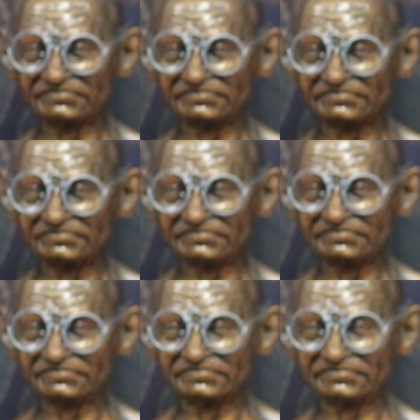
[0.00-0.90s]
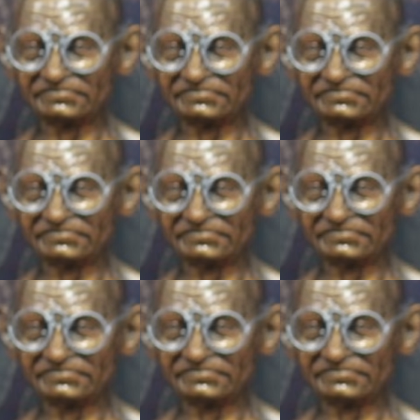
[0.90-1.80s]

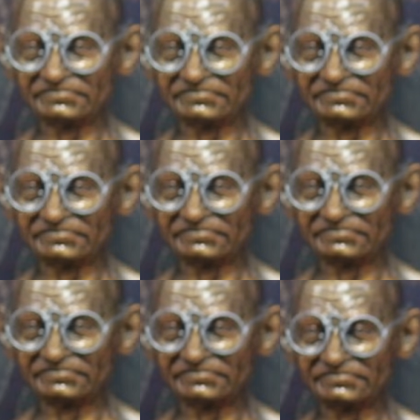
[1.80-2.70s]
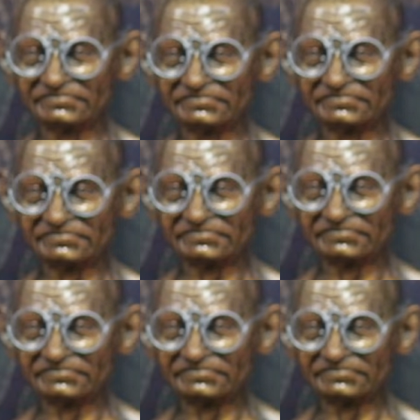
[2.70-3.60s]

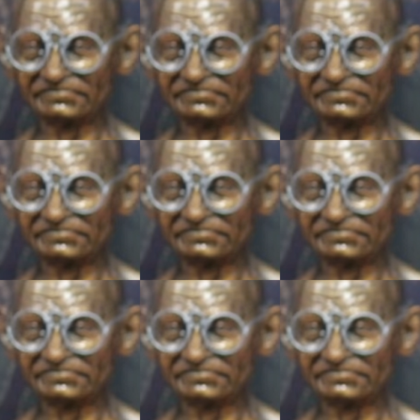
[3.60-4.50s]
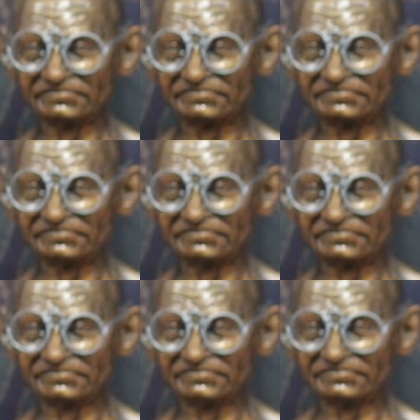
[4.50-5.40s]

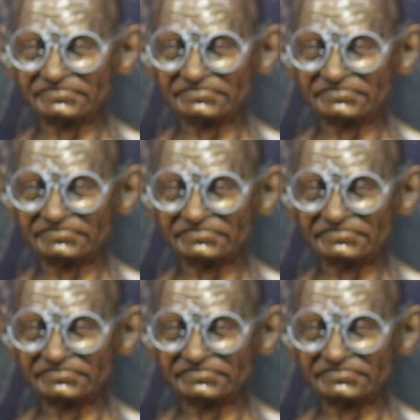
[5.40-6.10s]
[no speech]